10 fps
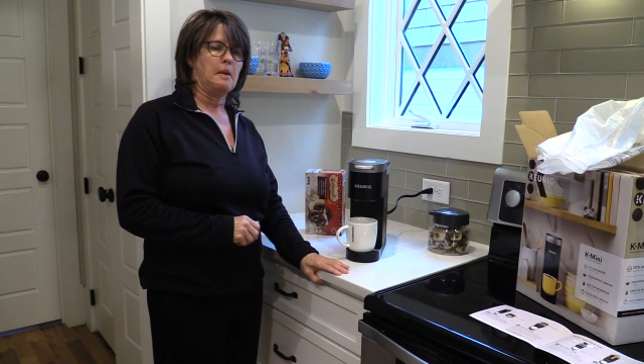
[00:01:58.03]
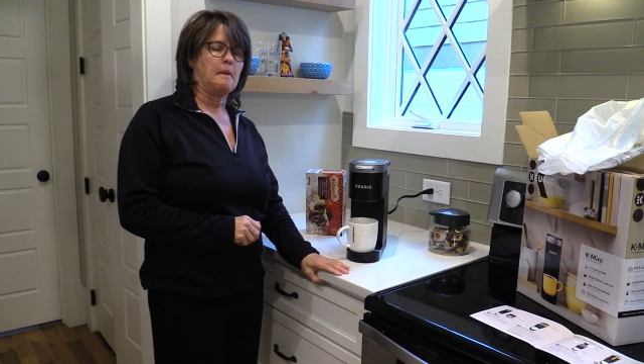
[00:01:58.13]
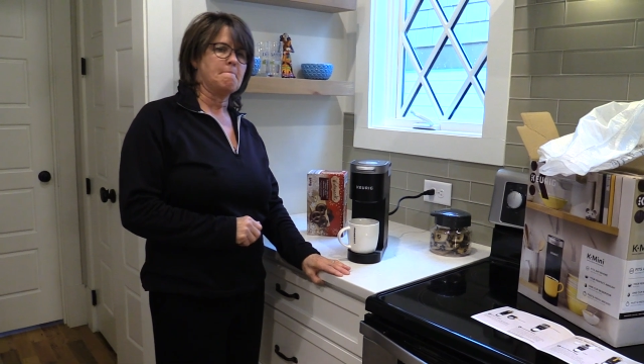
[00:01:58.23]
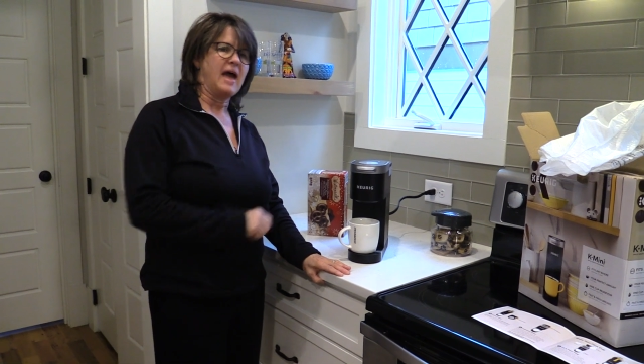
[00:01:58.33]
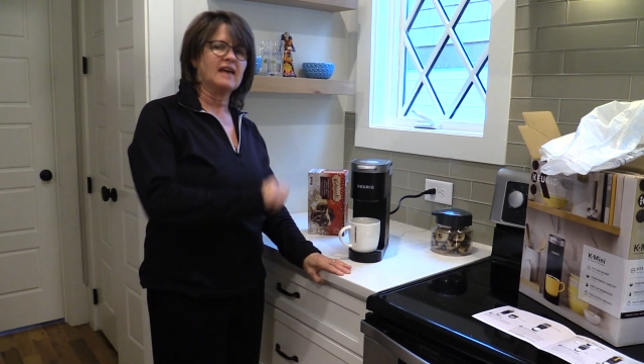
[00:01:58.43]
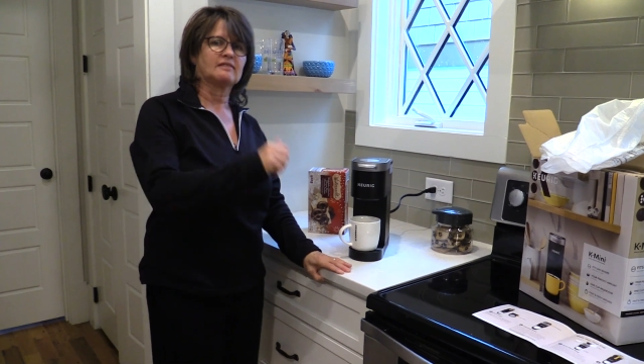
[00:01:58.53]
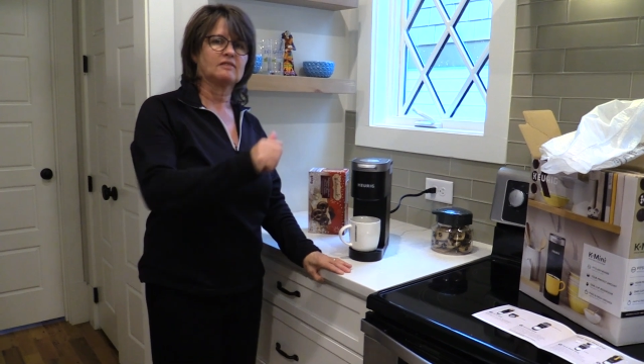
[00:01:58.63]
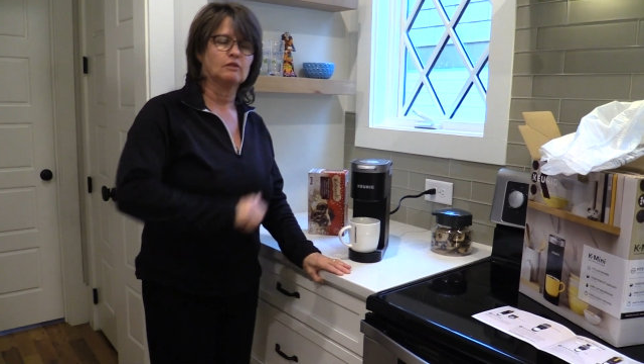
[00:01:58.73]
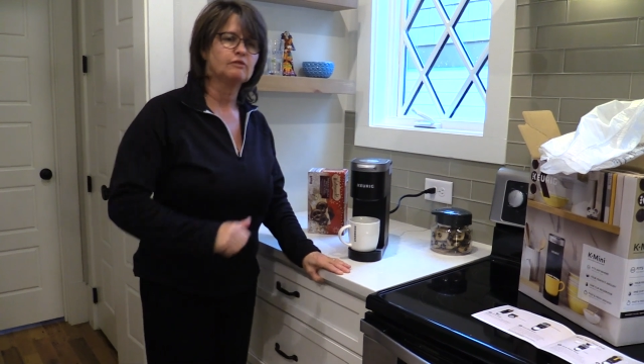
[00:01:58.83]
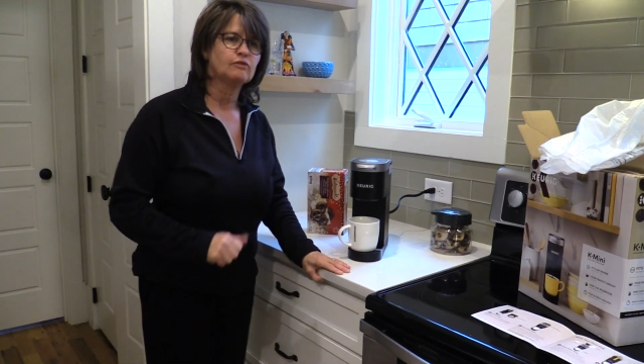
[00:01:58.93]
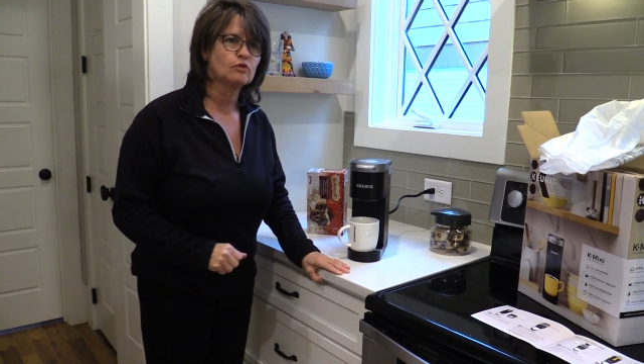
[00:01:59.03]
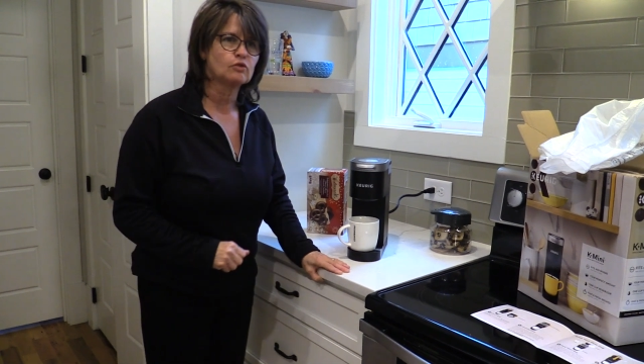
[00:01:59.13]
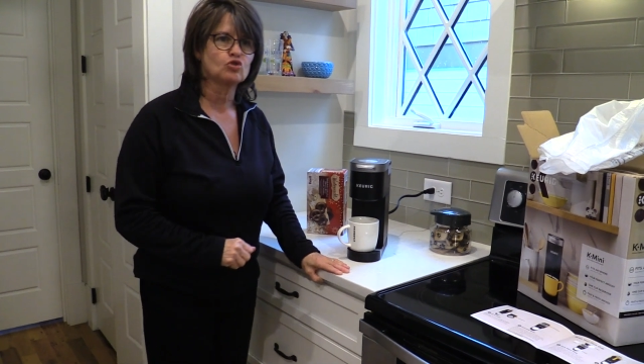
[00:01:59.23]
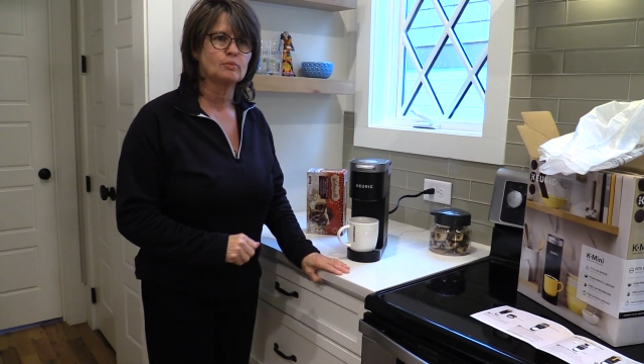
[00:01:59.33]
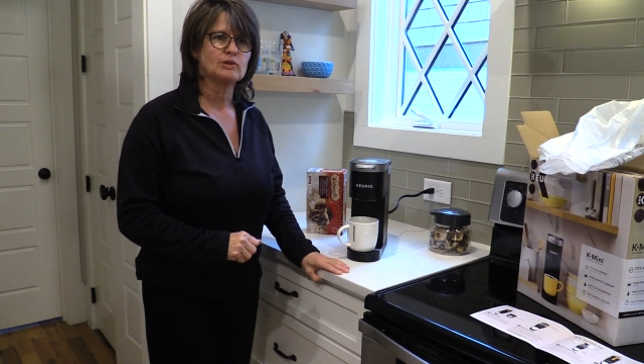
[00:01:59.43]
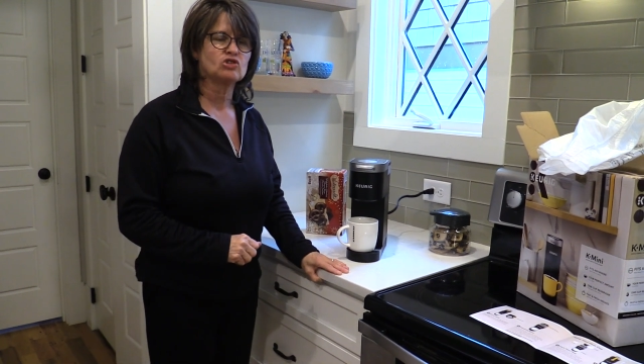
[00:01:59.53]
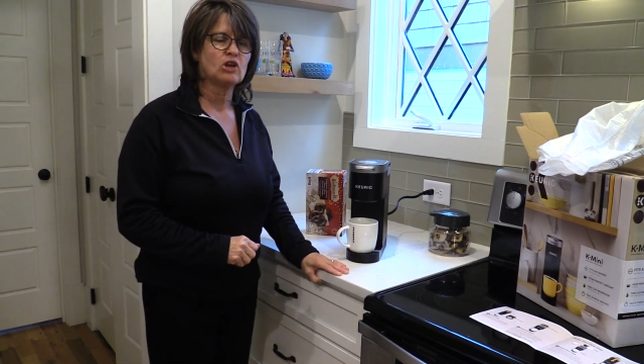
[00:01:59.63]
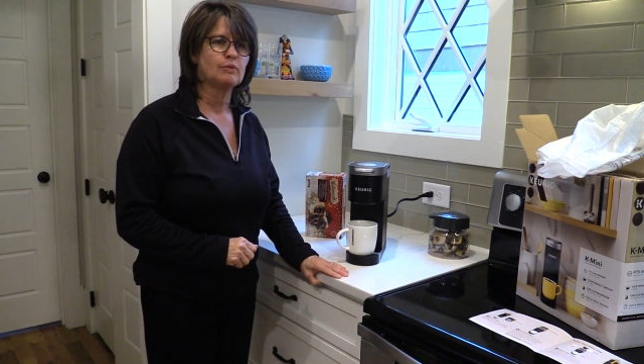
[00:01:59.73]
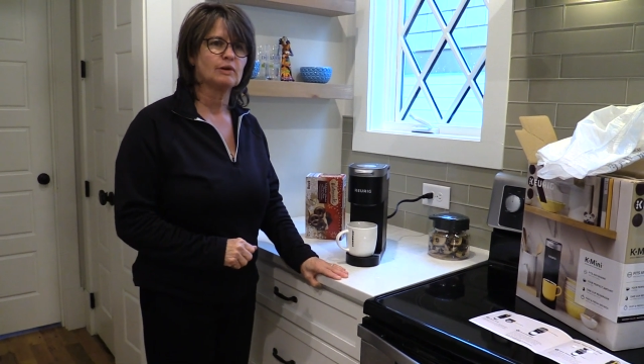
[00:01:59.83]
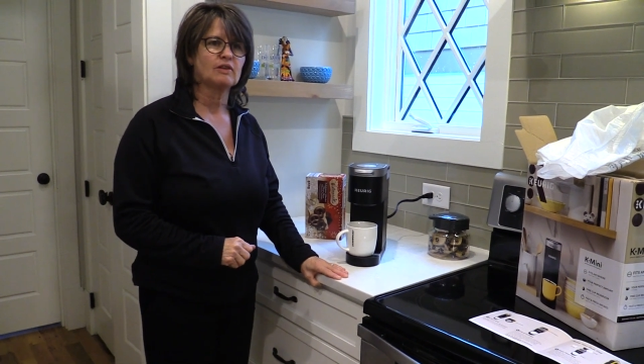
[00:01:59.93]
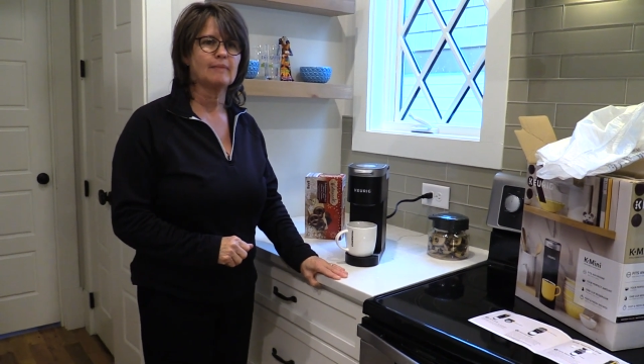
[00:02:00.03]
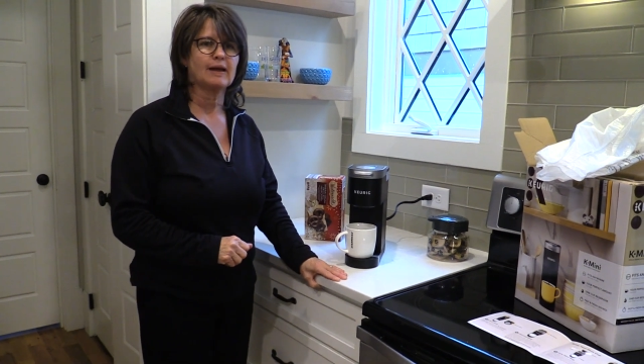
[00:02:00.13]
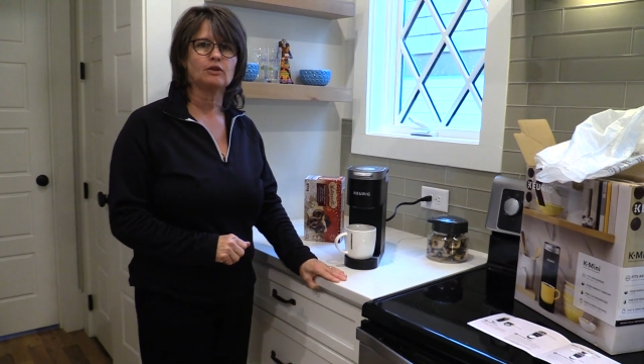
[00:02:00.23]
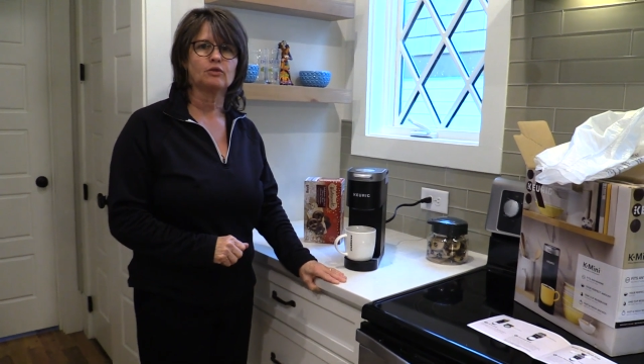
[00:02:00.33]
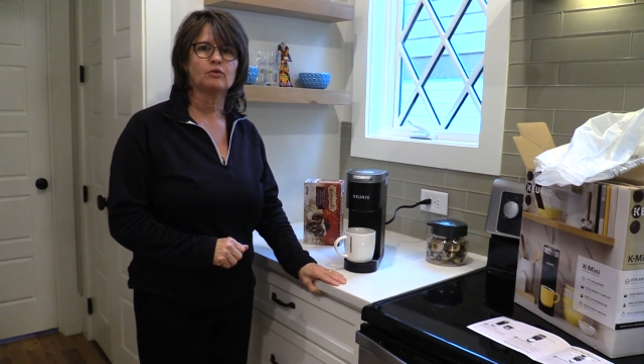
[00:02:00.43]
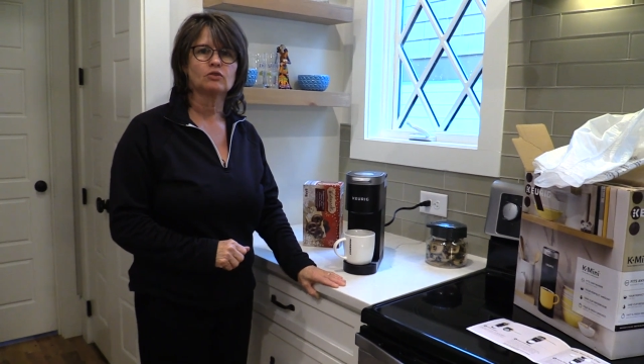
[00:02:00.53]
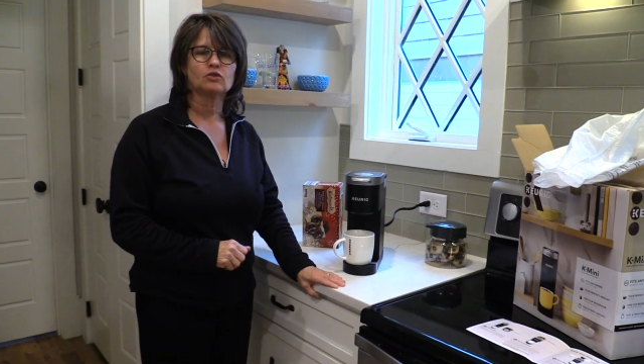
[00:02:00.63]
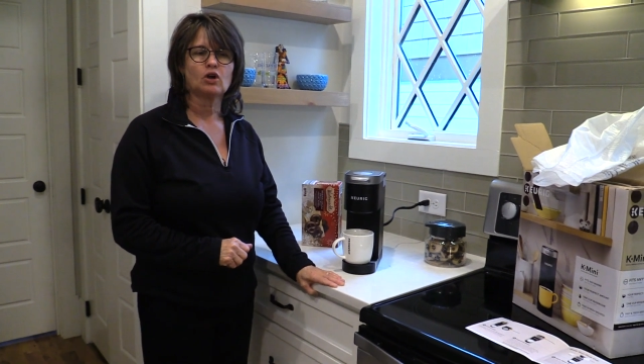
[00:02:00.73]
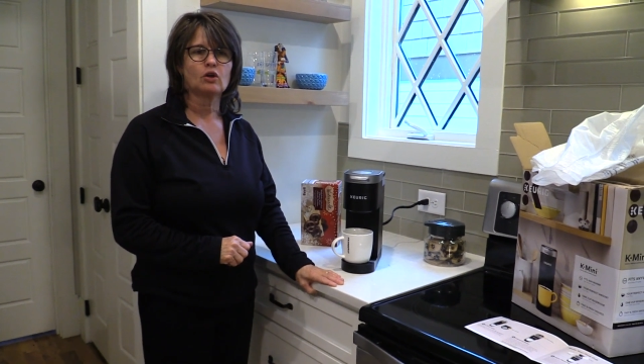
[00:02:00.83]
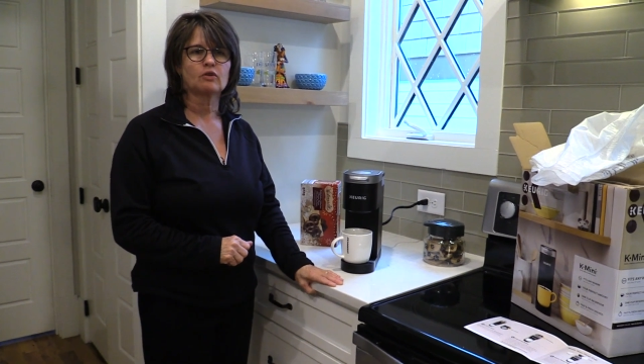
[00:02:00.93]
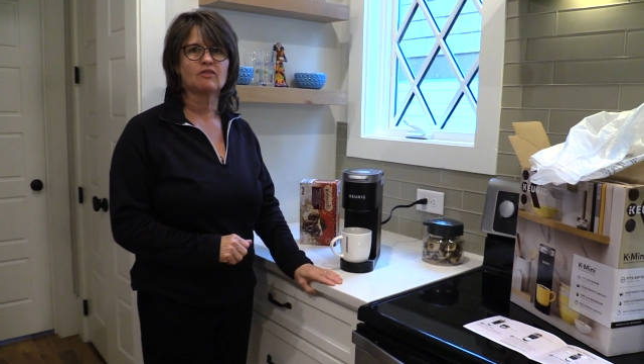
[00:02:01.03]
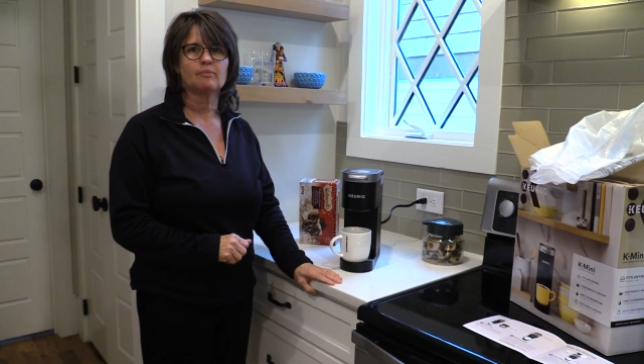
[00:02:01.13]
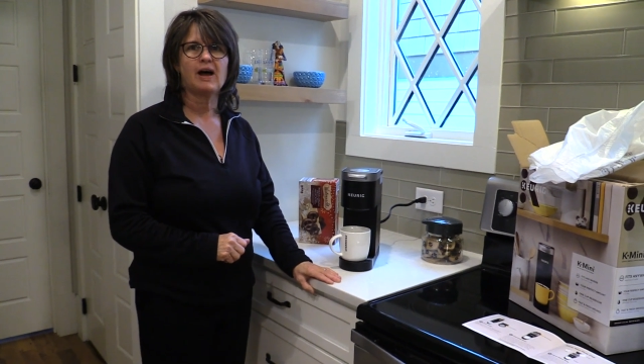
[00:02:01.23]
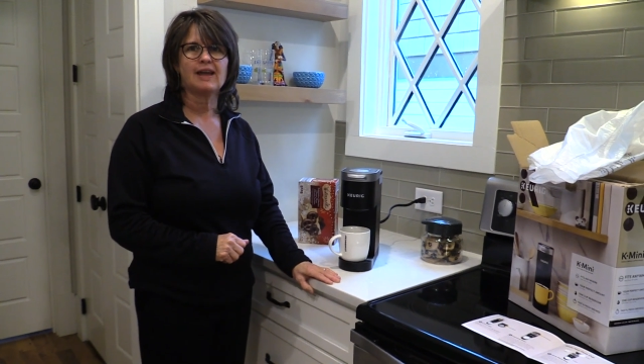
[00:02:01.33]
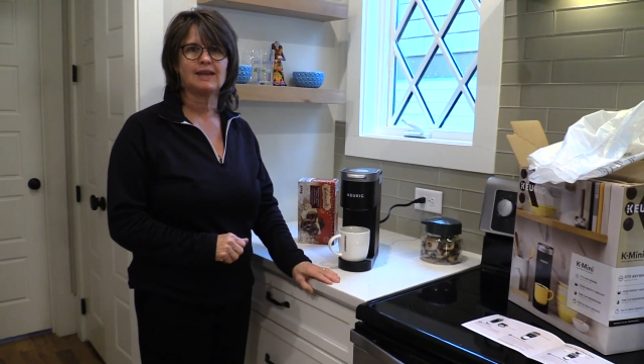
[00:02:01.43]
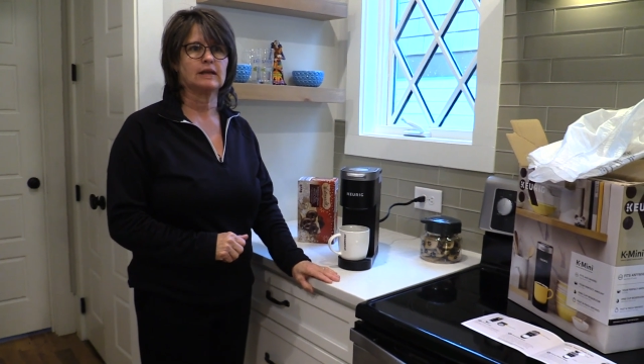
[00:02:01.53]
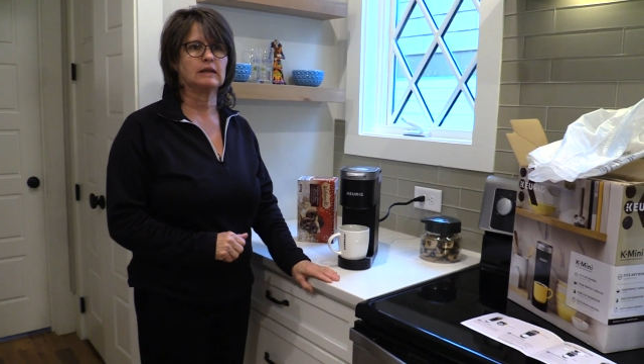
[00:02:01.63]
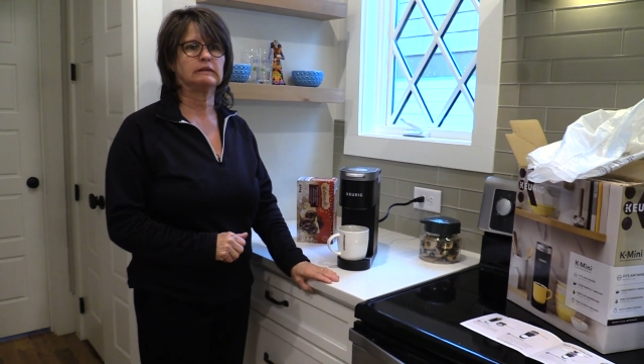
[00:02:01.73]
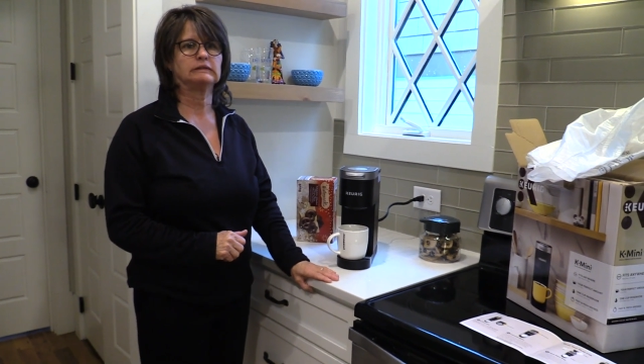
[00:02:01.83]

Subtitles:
Mastiff or German Shepherd. It's my little dog, Spike.